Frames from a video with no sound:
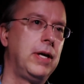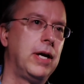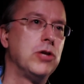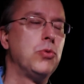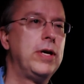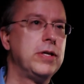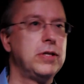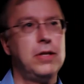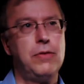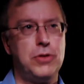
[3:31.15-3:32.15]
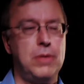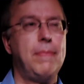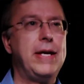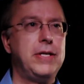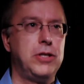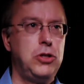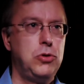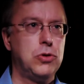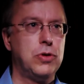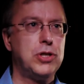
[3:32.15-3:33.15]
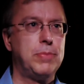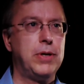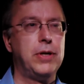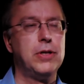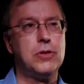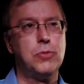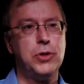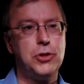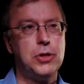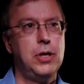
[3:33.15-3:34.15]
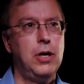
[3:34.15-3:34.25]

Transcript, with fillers: as well as it delivers an amazing user experience, which